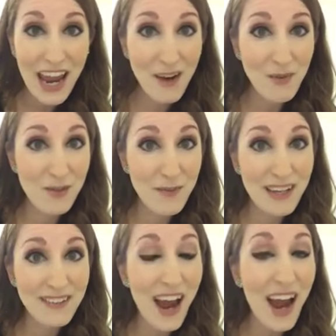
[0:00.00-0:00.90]
which
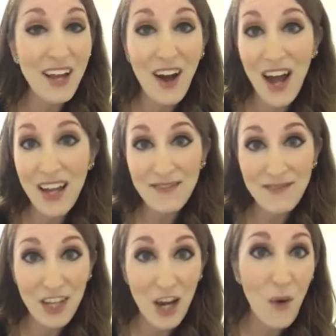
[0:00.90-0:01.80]
means I got,
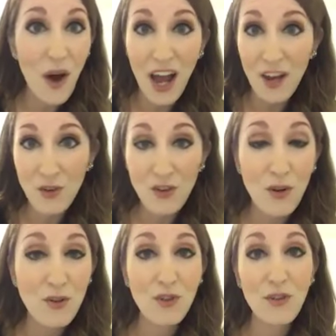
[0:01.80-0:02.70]
you know, 100,
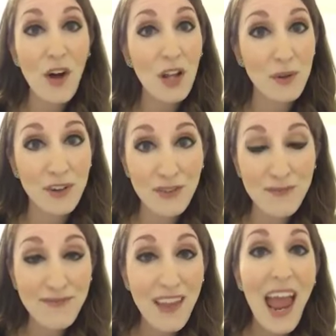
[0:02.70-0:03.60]
200 new followers.
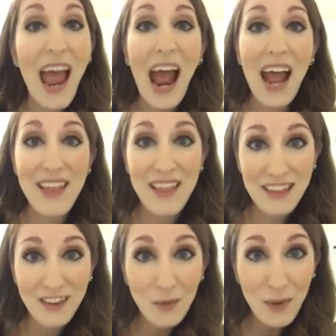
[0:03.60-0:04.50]
And then
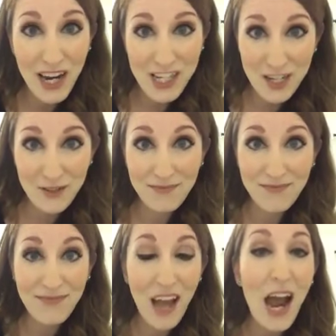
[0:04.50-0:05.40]
this is what I do
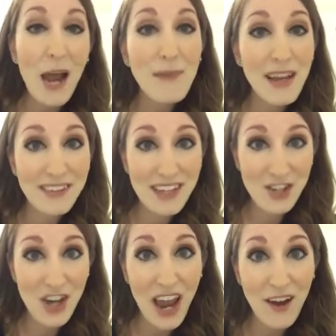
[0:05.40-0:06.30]
I
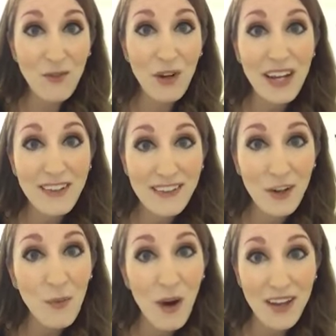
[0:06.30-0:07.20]
message every
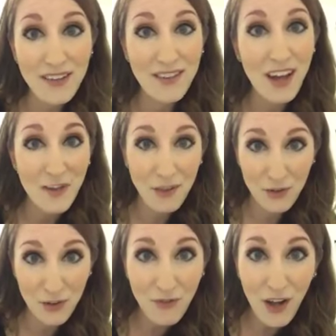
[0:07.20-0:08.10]
single one of
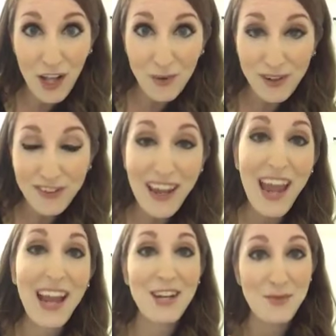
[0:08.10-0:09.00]
those new followers,
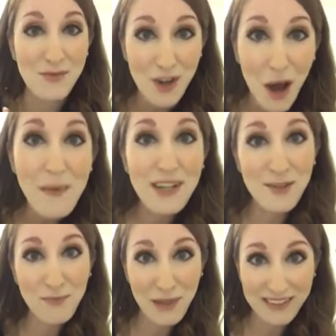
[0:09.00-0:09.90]
and I do not
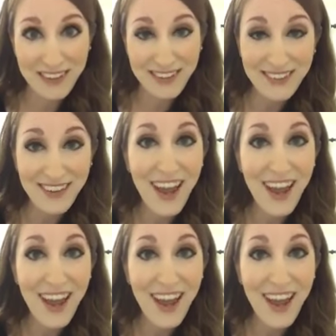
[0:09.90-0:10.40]
mention Plexus.